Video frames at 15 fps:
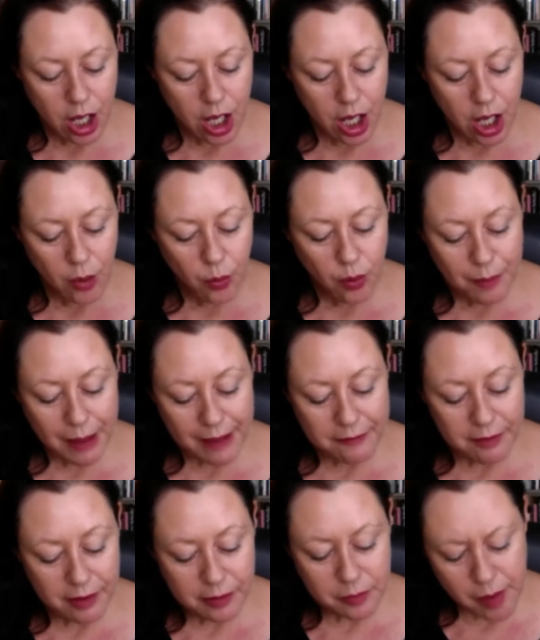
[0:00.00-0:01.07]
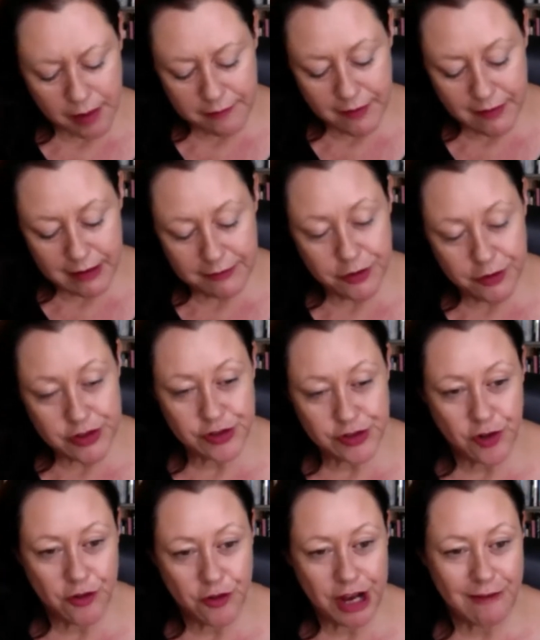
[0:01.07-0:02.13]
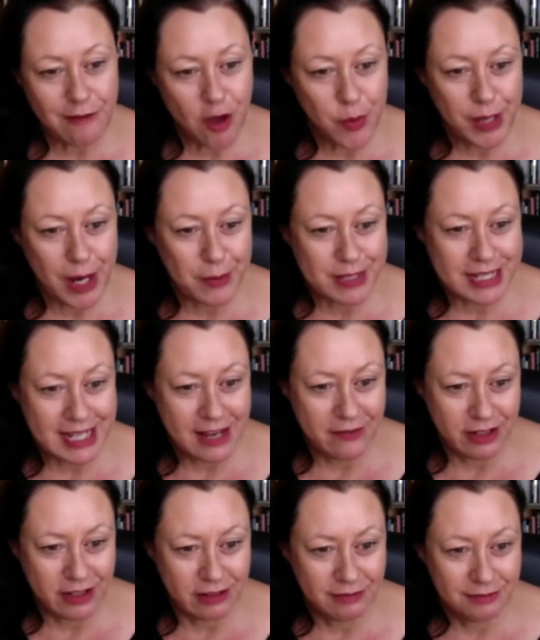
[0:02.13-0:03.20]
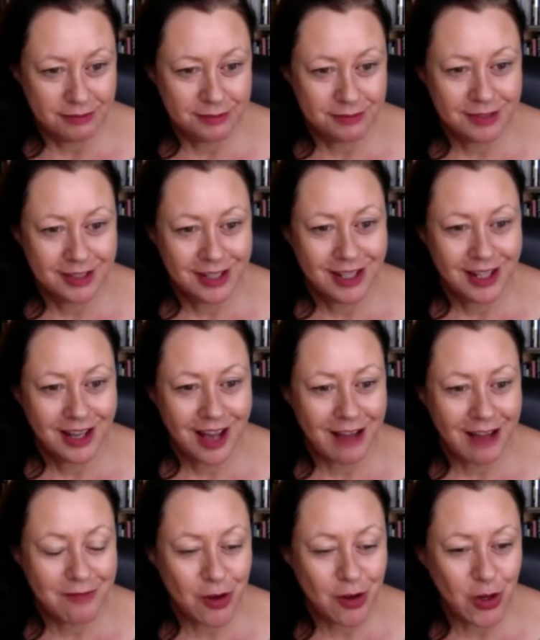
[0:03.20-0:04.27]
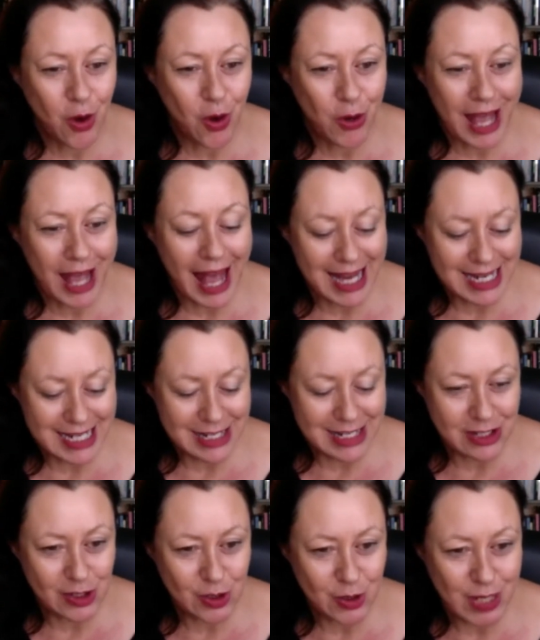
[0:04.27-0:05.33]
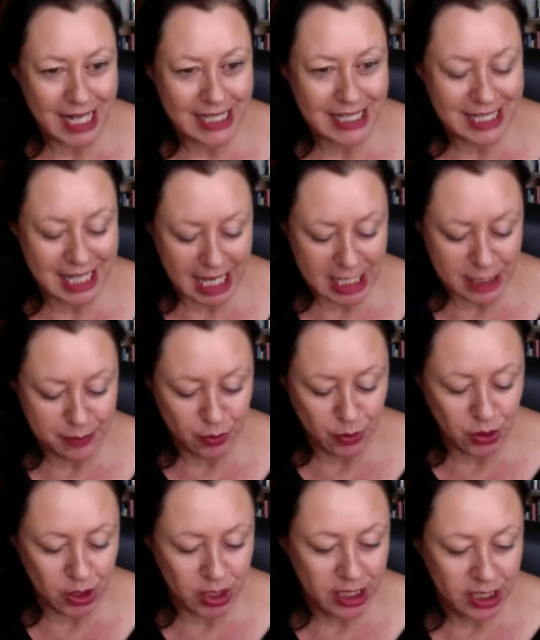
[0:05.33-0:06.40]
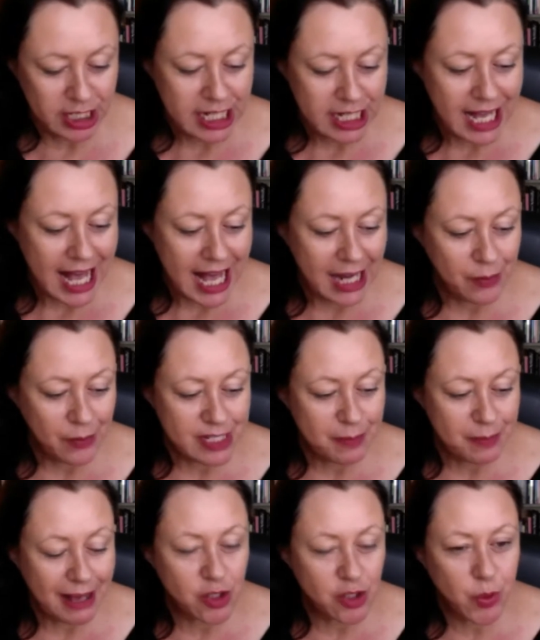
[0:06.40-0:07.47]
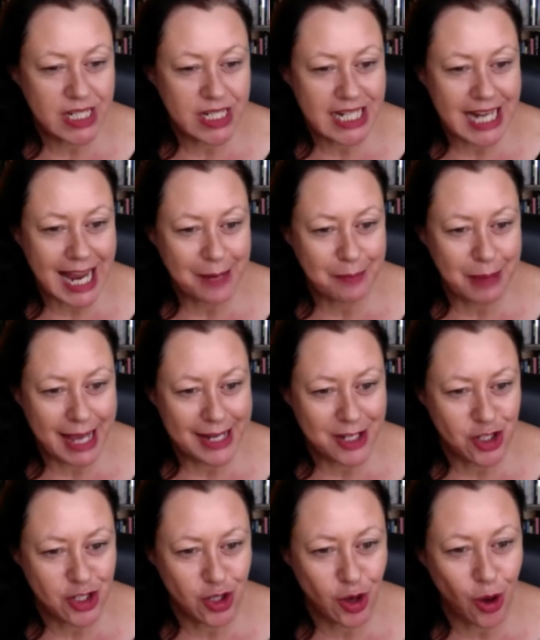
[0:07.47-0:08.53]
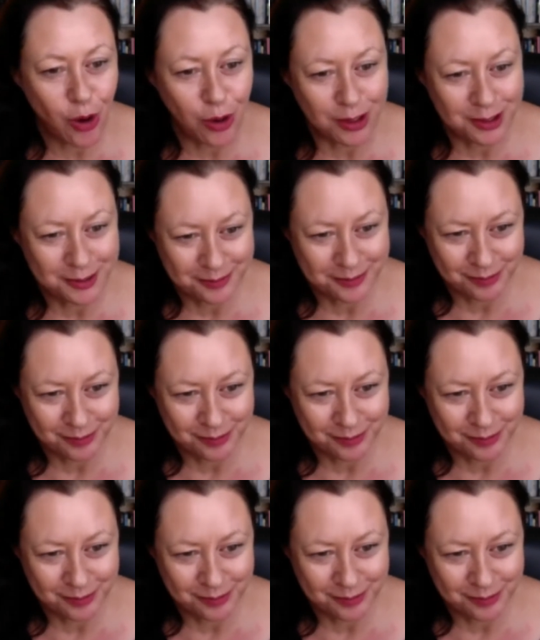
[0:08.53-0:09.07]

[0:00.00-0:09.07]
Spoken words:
Well, my very first novel that I wrote when I was 7, I wrote longhand in a school exercise book, and it was about 28 pages long.